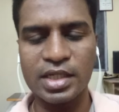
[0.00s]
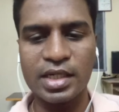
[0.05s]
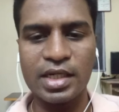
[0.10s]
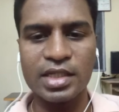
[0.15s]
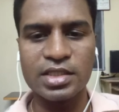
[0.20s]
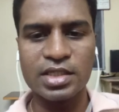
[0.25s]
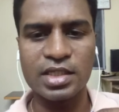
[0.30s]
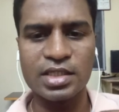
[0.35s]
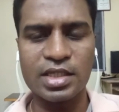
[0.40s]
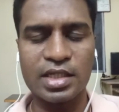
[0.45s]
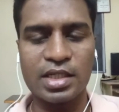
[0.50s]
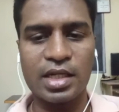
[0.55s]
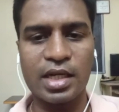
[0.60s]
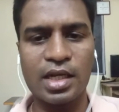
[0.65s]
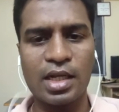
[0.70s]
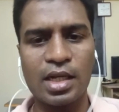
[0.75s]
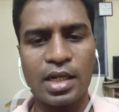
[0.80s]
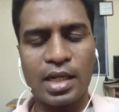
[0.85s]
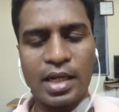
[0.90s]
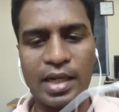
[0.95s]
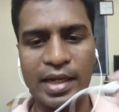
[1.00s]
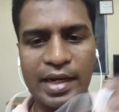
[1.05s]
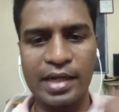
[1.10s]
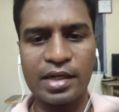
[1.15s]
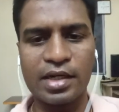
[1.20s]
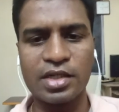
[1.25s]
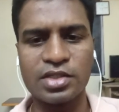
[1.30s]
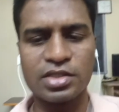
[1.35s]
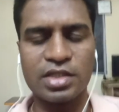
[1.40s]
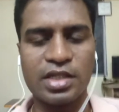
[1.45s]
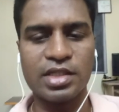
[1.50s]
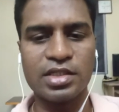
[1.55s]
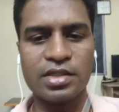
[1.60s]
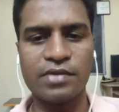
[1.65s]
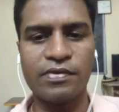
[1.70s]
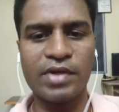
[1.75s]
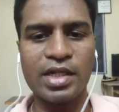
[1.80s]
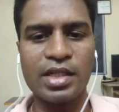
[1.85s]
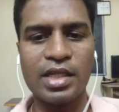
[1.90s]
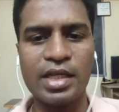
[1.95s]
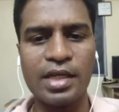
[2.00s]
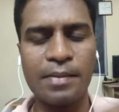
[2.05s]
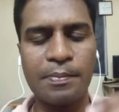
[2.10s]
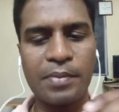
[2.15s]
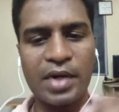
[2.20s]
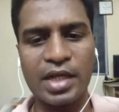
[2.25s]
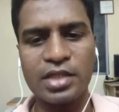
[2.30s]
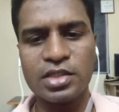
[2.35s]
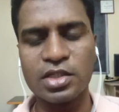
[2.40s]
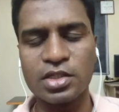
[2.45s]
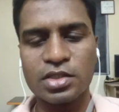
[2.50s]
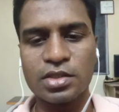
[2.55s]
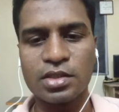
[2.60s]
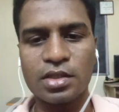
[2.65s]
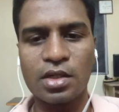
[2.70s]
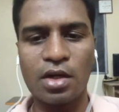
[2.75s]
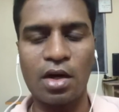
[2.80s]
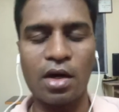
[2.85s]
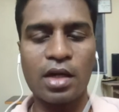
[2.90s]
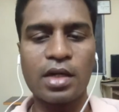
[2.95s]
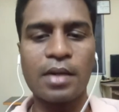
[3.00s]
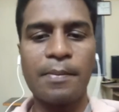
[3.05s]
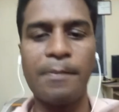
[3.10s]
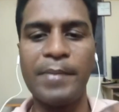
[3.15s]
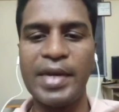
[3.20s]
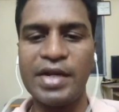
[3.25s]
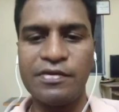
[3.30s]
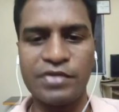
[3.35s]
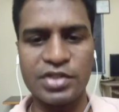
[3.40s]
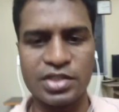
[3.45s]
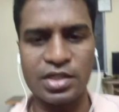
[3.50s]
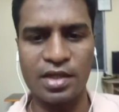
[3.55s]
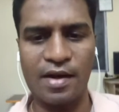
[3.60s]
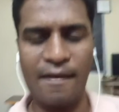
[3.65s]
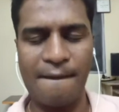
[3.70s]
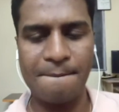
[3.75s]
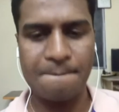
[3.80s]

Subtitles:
industries as a later stage when the prices are beneficial.